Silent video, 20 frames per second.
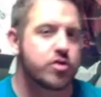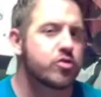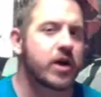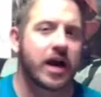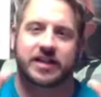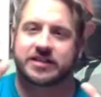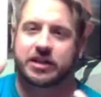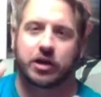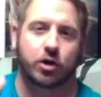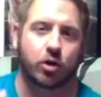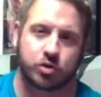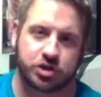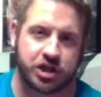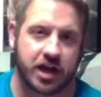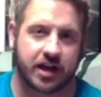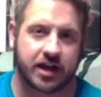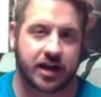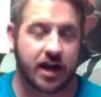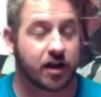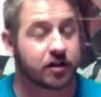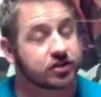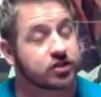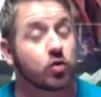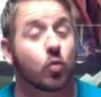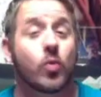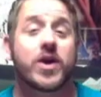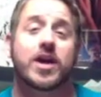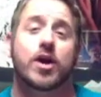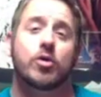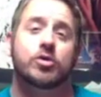You guys gotta go check it out. So
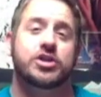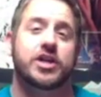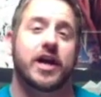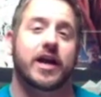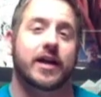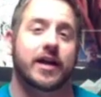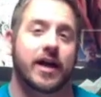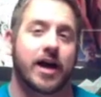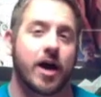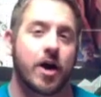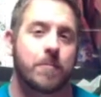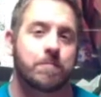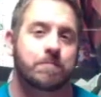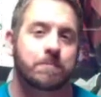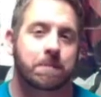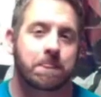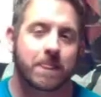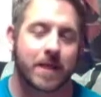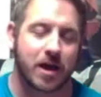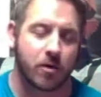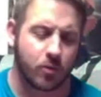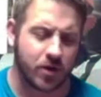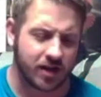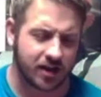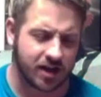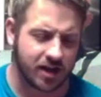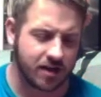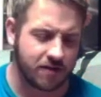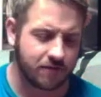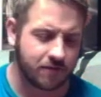we go check it out, and we
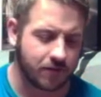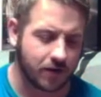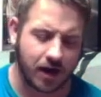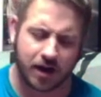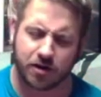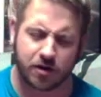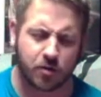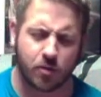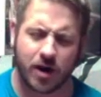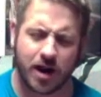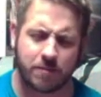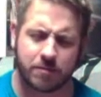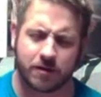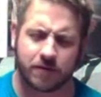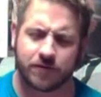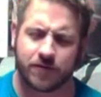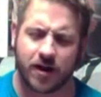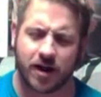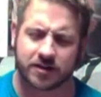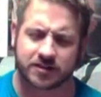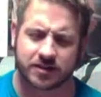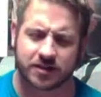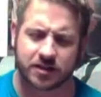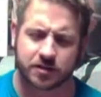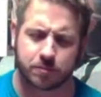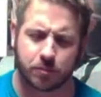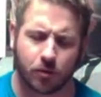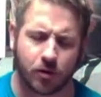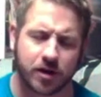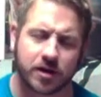leave, I don't know what happened to Fox at
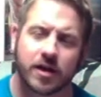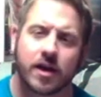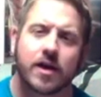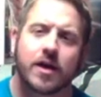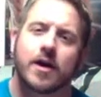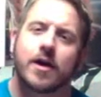this point,